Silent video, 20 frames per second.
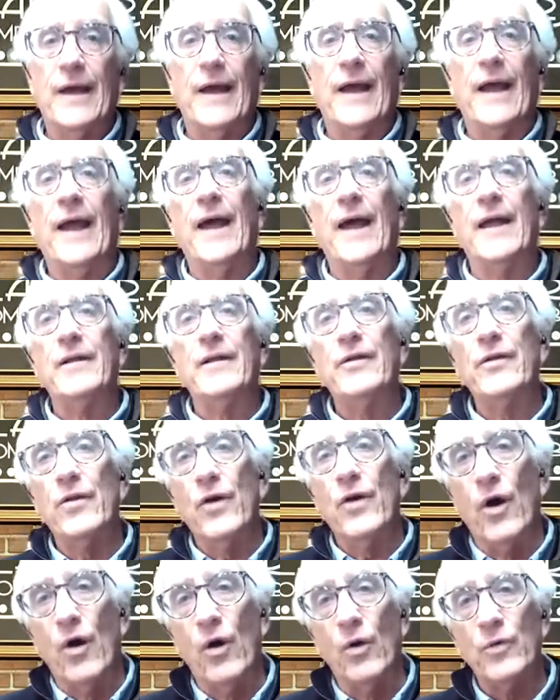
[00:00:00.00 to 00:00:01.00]
And
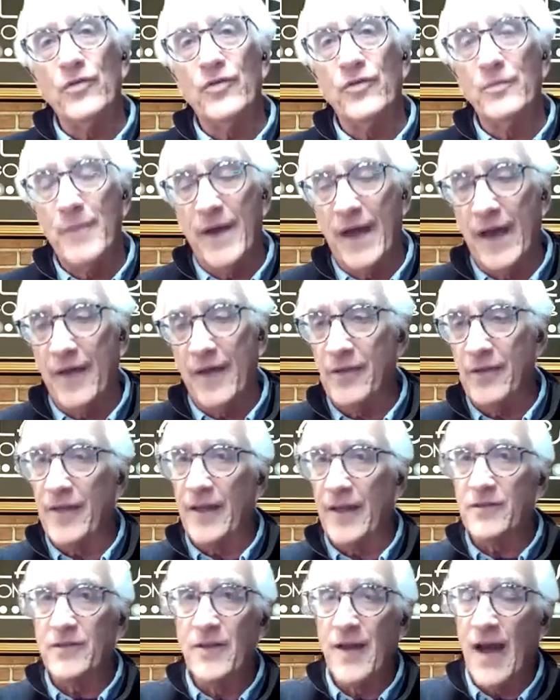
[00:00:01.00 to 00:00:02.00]
no, Samantha,
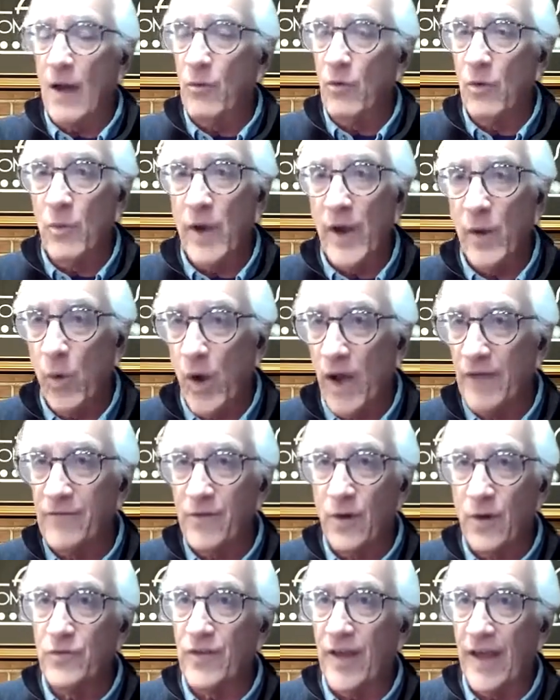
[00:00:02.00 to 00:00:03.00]
that's not when my wife
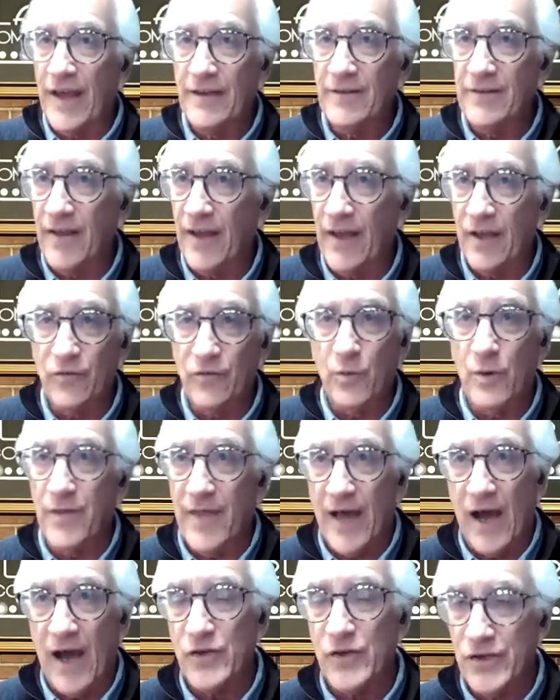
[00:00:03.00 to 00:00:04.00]
goes 8 days
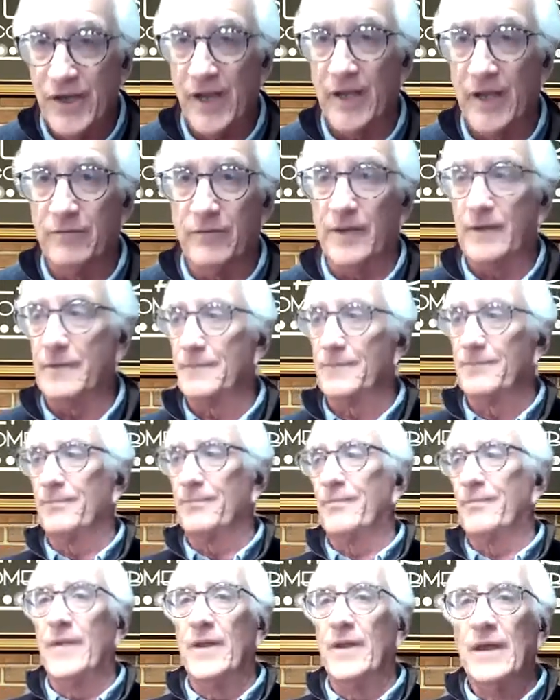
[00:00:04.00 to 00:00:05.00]
without shaving.
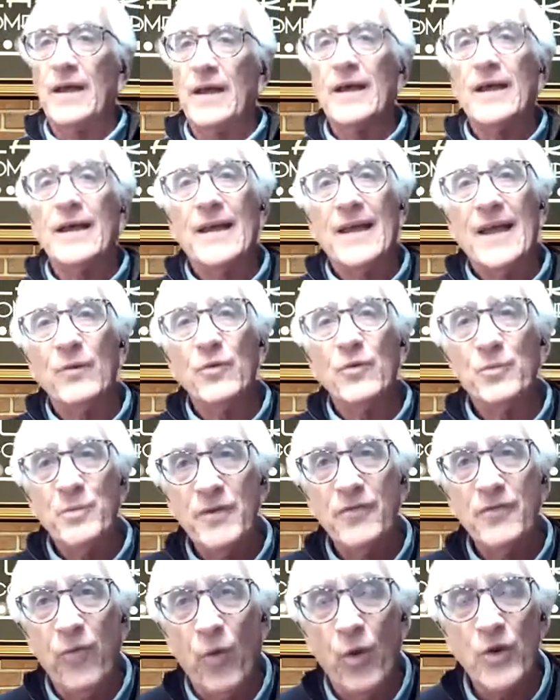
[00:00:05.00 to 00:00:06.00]
It was
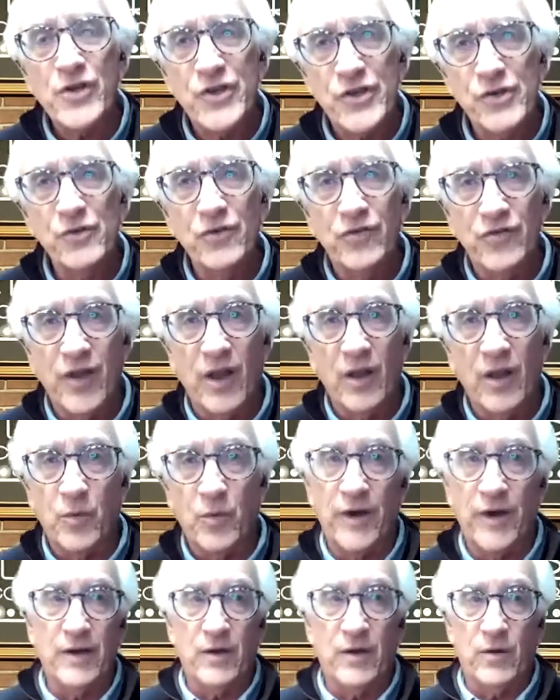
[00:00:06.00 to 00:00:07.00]
before Jews
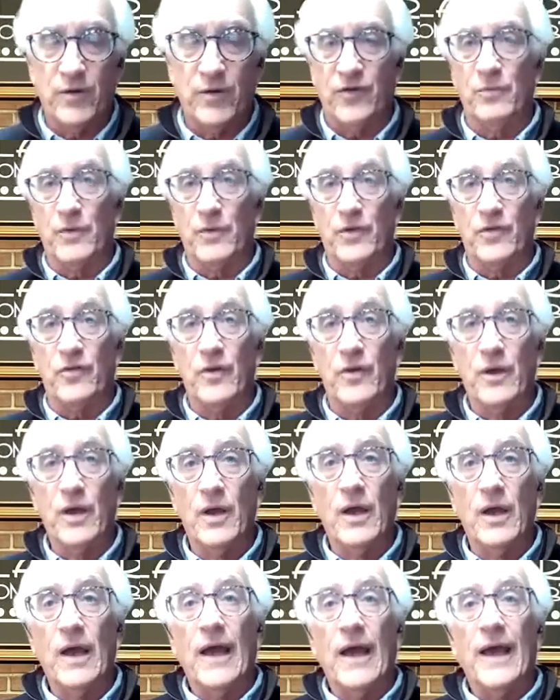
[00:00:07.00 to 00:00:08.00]
celebrated Christmas.
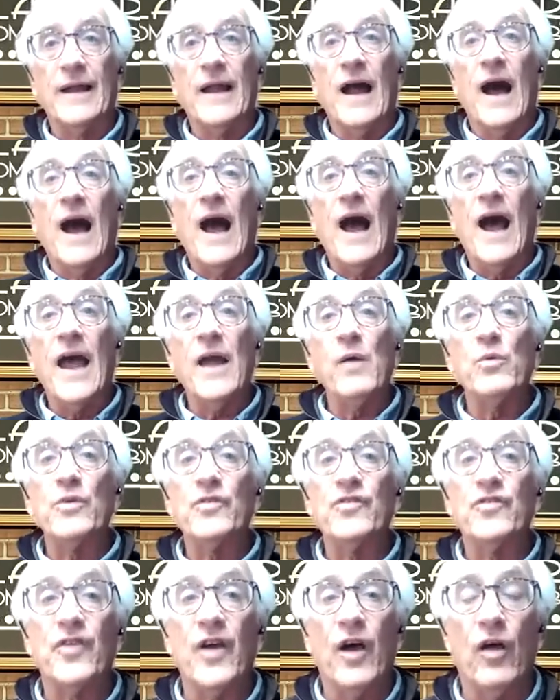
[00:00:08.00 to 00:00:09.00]
And I
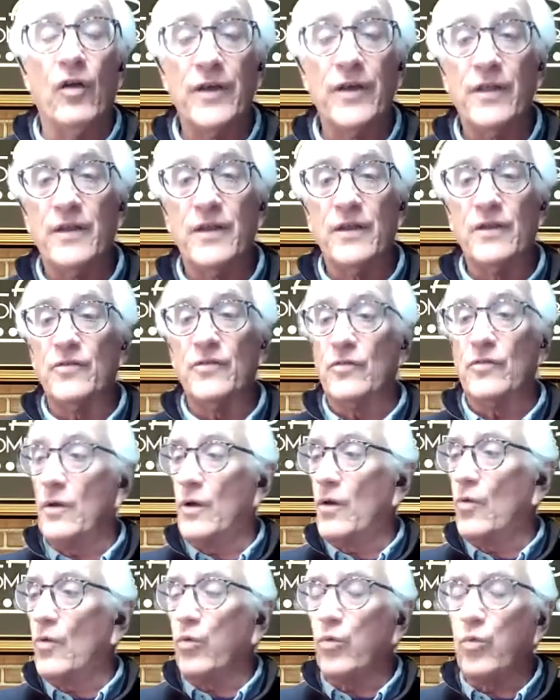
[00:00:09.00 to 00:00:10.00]
was selling these
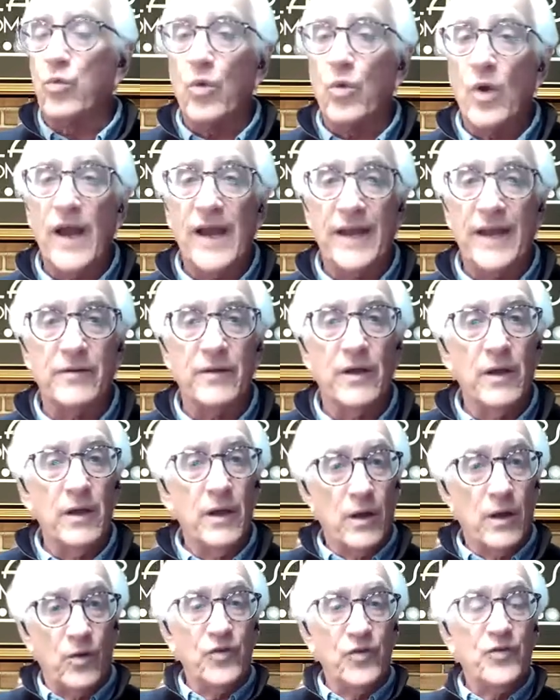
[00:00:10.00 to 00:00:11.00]
great
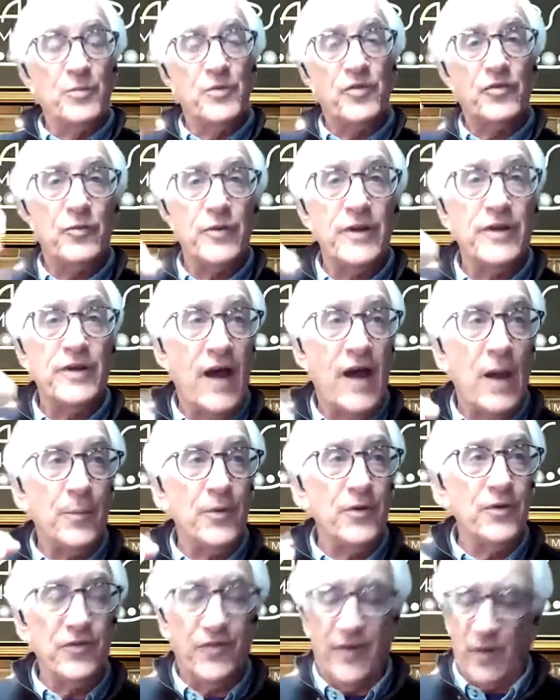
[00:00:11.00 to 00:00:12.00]
Christmas tree
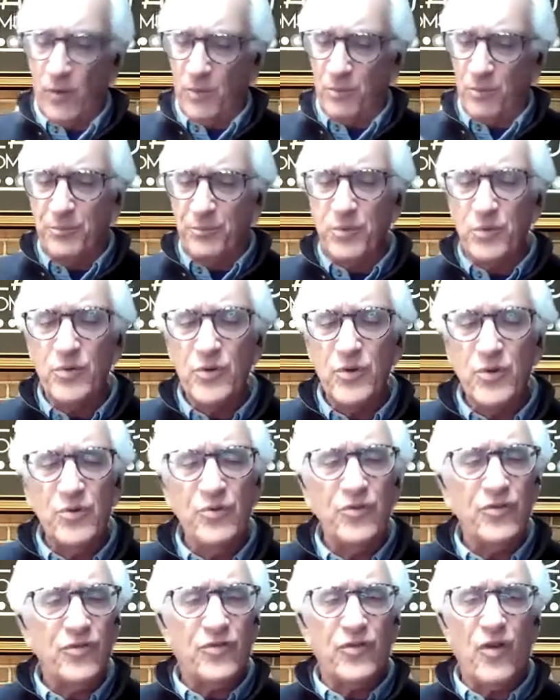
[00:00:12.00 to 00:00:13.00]
toppers. They were blue
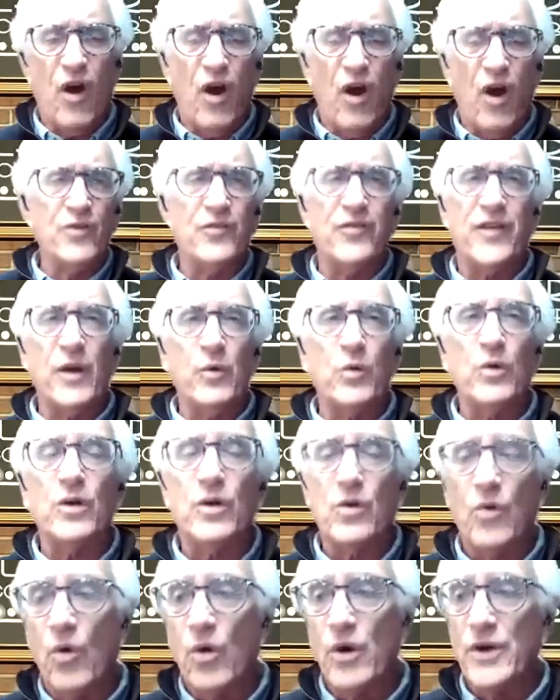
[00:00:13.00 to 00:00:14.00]
stars. They were
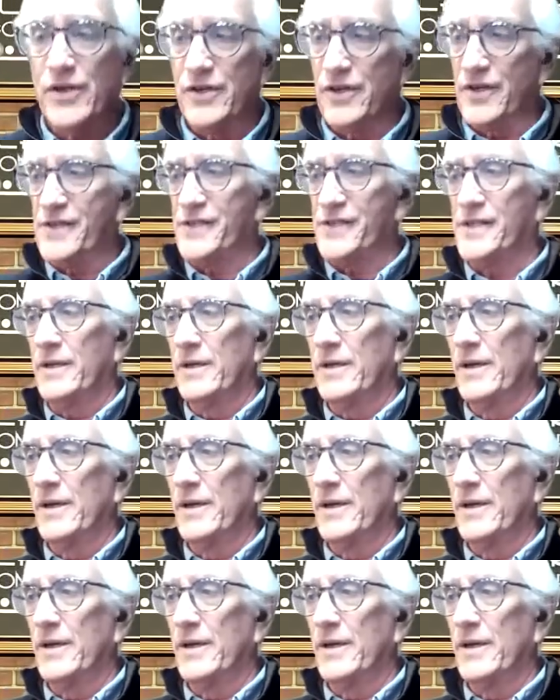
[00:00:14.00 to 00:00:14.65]
gorgeous.